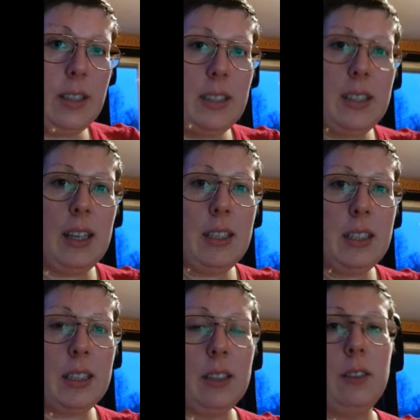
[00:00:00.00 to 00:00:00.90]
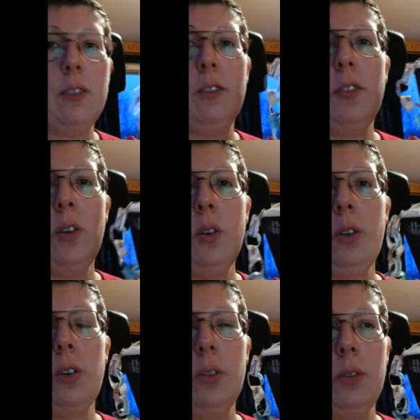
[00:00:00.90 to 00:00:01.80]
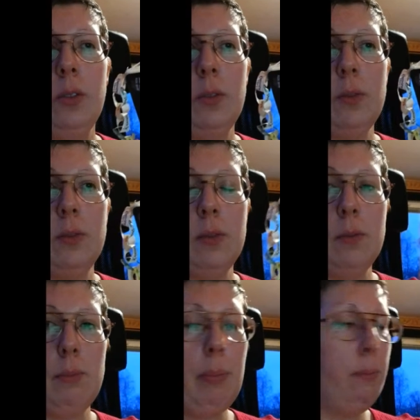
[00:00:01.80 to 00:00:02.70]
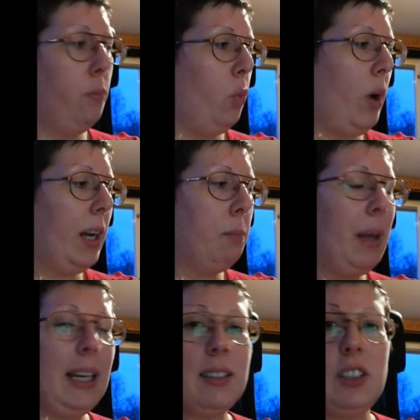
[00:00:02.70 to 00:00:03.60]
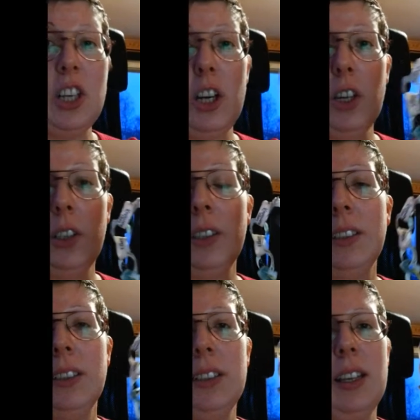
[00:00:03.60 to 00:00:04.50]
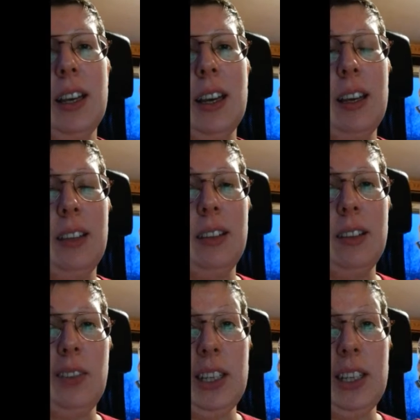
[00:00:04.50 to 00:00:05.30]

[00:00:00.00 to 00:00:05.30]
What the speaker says: it for Rick Bella's journal, the video